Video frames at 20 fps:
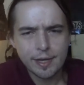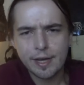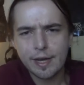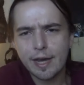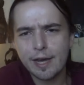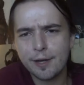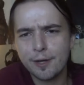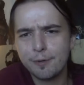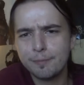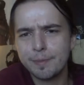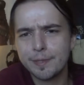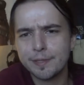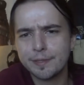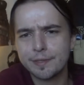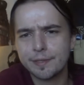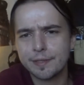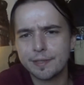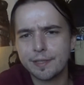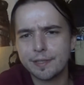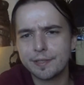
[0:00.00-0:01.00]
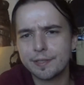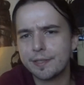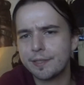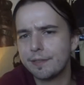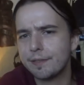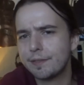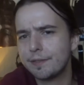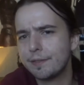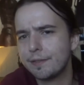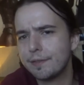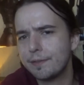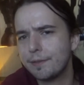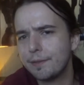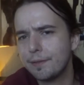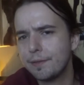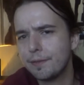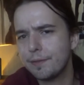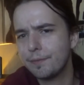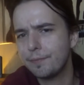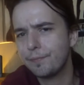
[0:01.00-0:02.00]
I hope he's the guest character,
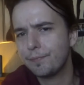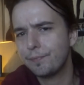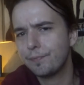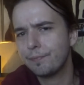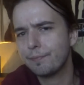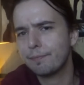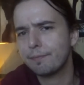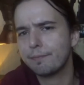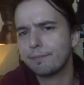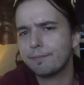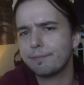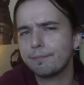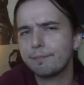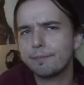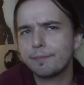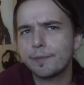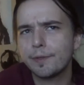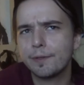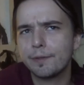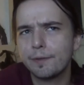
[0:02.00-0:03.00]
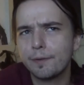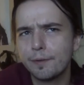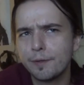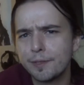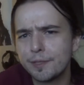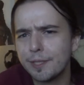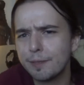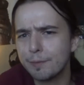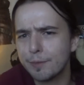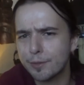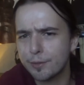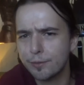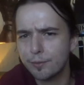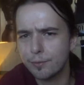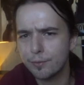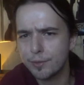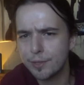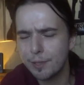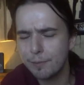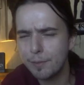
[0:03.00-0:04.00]
or someone
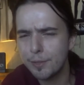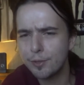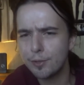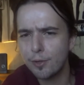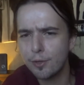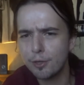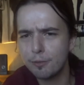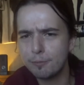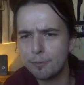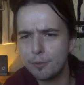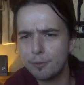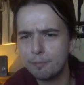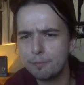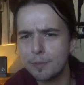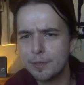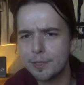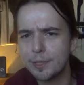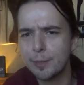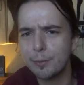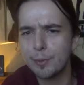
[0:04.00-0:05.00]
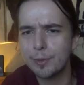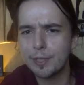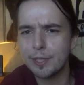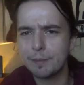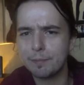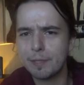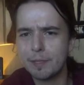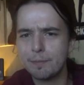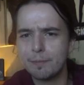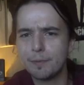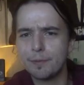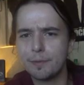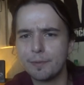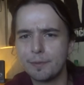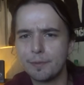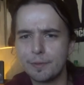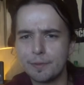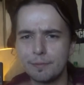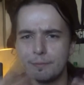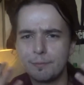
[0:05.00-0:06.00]
cool. Someone notable, but someone that people
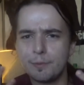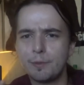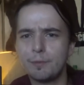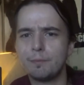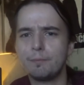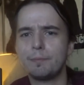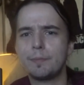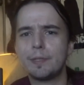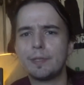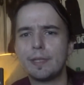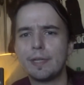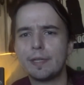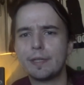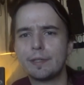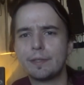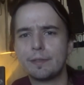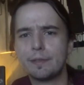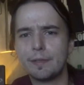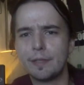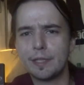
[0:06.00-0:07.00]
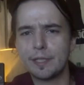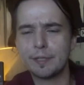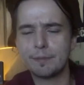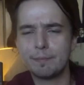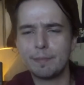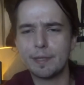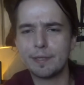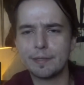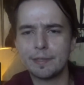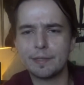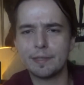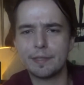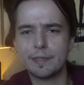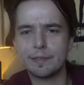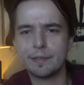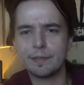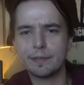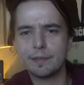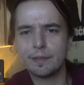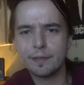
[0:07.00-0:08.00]
won't be, like, expecting
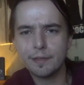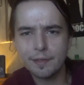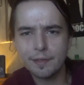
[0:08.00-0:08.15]
either.